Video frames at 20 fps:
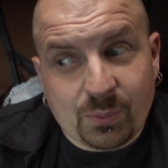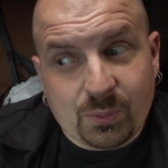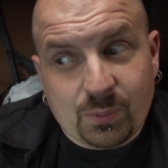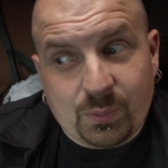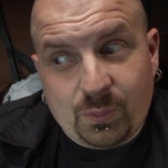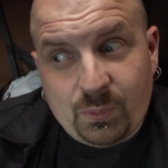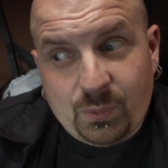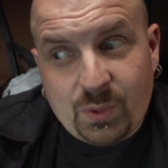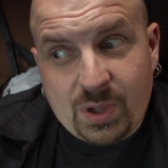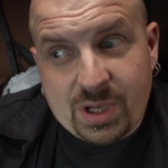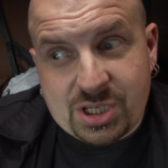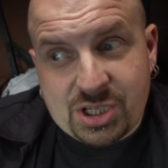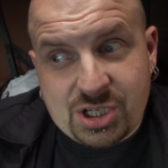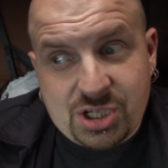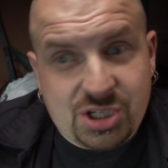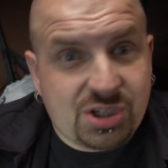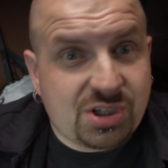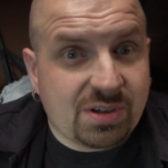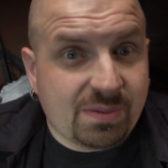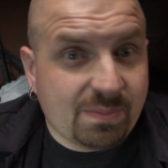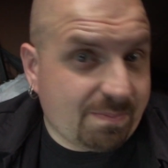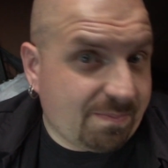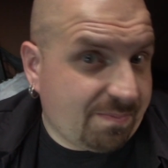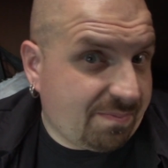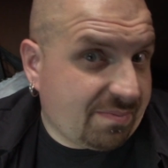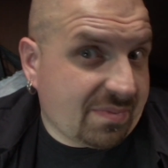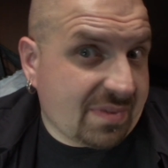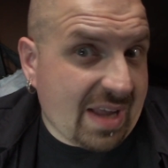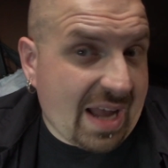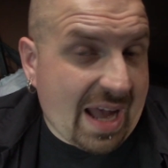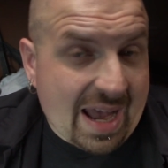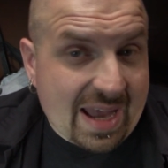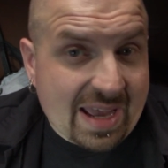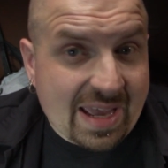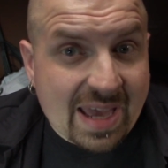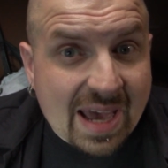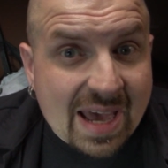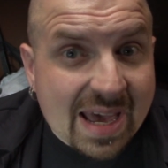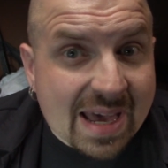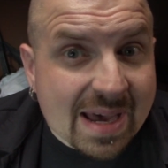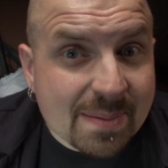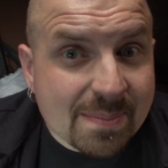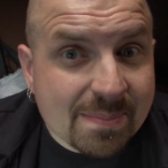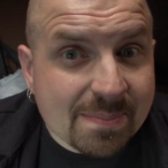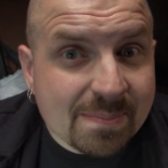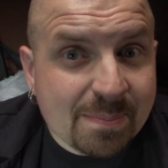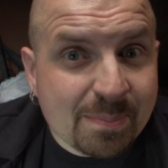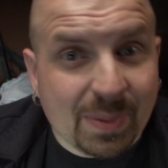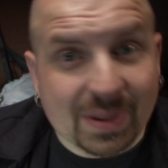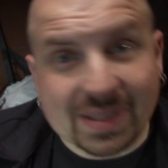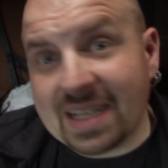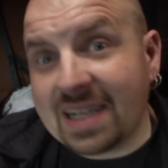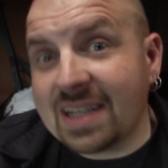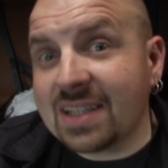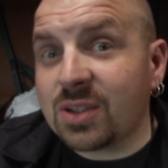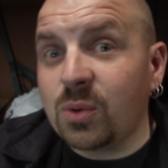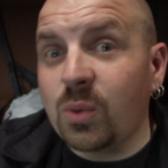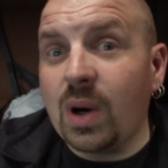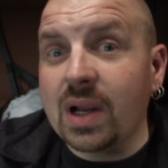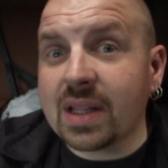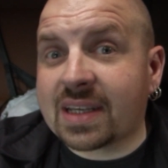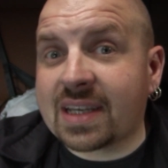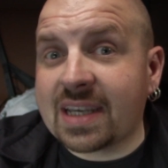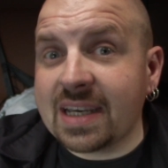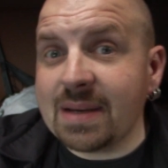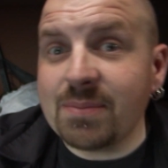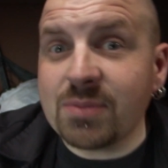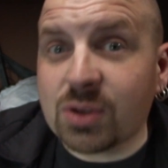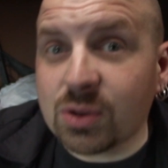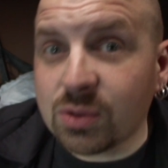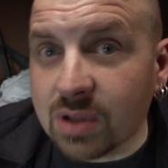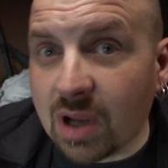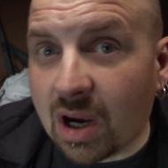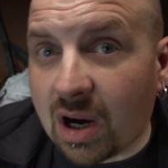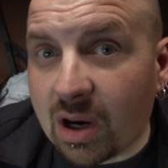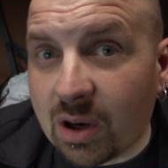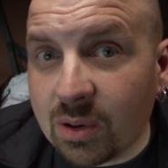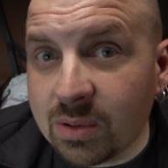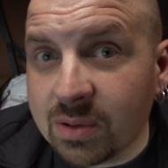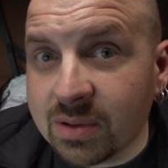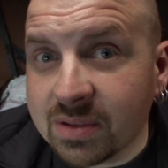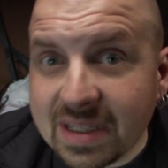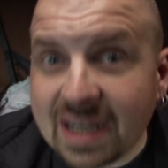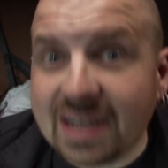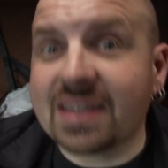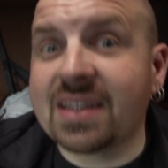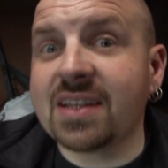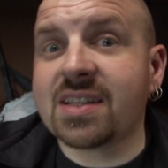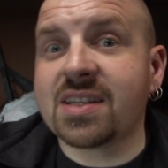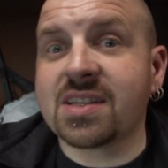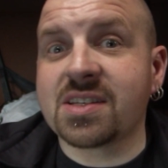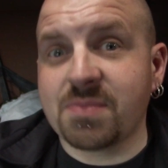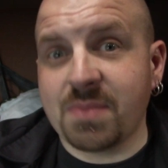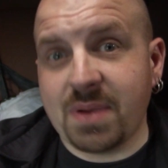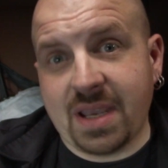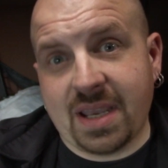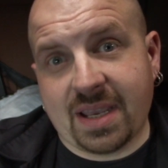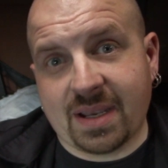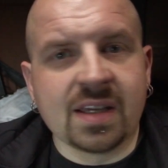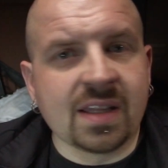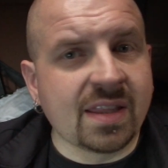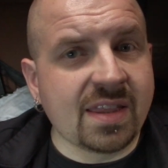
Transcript: which I am, but I don't want him to know that it is me.